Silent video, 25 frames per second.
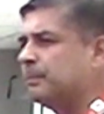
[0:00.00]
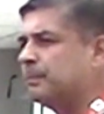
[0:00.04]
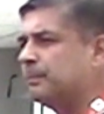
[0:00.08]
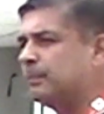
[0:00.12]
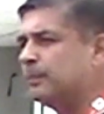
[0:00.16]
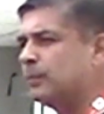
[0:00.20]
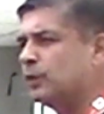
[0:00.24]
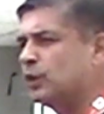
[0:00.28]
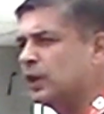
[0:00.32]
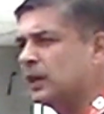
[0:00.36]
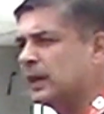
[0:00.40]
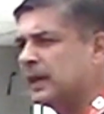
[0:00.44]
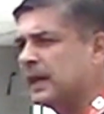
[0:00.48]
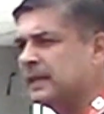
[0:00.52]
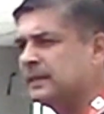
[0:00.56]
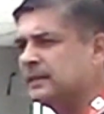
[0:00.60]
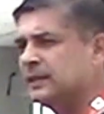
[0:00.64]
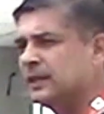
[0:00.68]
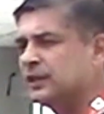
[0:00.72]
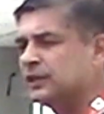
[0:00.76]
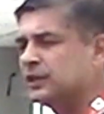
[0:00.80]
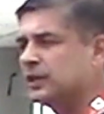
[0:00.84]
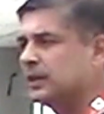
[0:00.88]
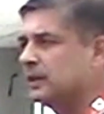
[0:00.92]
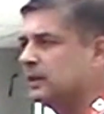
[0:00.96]

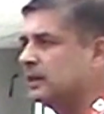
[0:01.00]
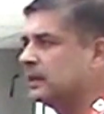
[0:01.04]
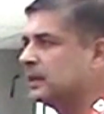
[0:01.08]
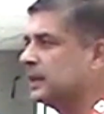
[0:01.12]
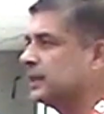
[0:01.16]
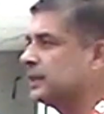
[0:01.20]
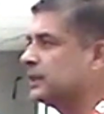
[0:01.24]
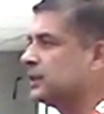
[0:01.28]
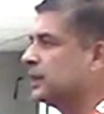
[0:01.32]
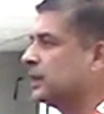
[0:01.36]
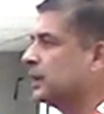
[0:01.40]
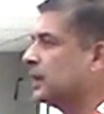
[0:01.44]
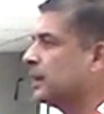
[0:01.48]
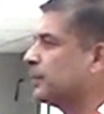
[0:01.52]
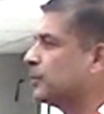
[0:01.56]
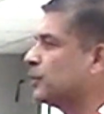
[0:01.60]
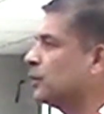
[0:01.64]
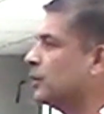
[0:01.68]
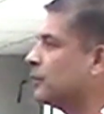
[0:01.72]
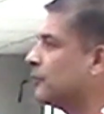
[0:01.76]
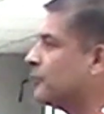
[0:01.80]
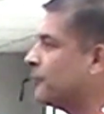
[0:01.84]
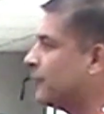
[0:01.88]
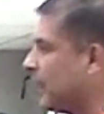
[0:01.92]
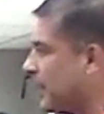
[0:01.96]
polarization reaching up
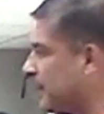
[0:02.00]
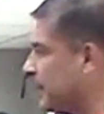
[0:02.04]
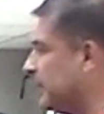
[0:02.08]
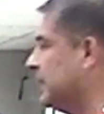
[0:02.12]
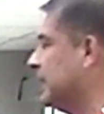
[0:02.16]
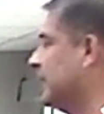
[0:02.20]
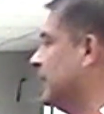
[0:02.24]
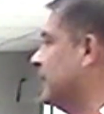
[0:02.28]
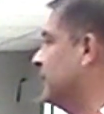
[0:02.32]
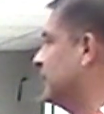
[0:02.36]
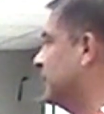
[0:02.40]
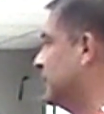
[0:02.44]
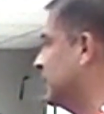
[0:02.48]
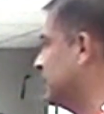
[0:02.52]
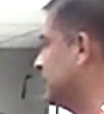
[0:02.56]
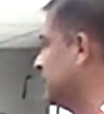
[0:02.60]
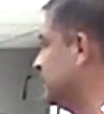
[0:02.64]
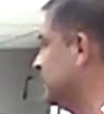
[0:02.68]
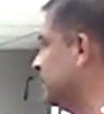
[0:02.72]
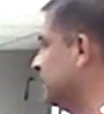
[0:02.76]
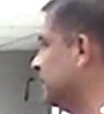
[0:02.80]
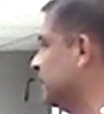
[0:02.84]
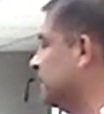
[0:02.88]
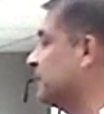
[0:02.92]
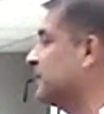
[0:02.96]
to the family level.
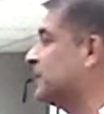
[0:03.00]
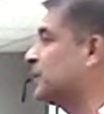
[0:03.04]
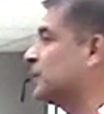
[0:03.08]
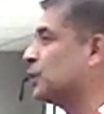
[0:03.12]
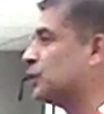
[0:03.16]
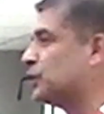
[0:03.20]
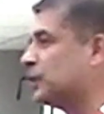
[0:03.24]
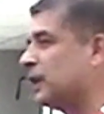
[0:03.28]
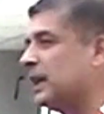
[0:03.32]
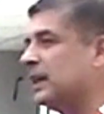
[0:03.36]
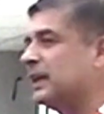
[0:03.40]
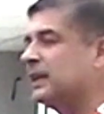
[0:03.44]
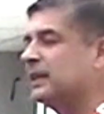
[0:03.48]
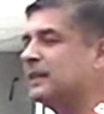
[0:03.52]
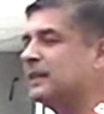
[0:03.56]
Society